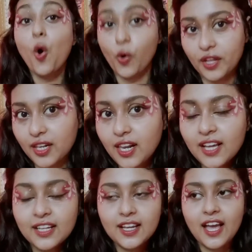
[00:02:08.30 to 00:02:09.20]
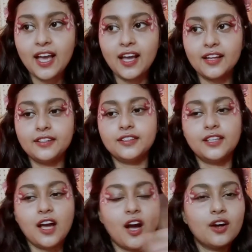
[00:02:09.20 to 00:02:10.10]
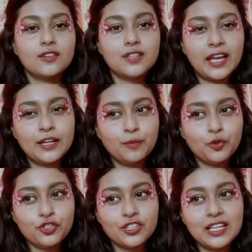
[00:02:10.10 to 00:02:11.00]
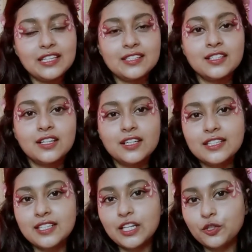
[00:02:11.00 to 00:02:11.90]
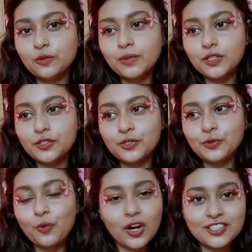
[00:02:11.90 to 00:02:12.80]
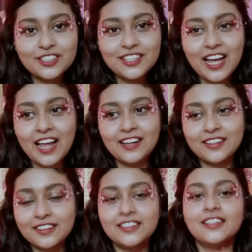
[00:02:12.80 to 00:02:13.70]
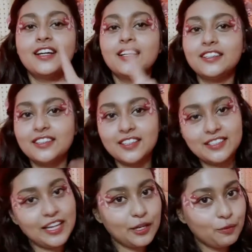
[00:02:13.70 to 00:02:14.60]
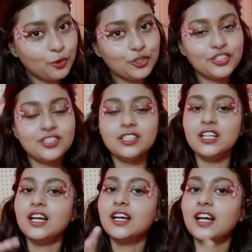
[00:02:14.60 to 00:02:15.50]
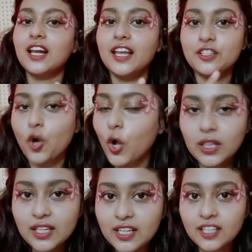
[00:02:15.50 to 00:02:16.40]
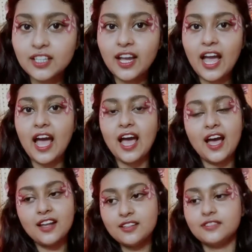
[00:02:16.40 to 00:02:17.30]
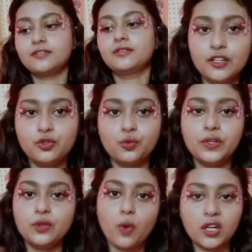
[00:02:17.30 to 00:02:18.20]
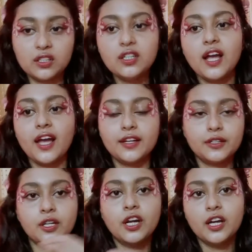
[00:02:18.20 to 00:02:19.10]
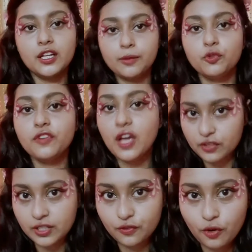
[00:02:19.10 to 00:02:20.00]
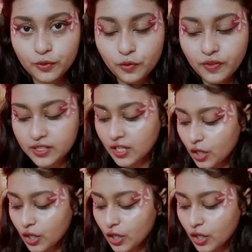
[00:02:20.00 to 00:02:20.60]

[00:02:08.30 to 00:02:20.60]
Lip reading: oil, and the head portion is soluble to water, and the tail portion collect all the gunk and dilute with water and remove everything from your face.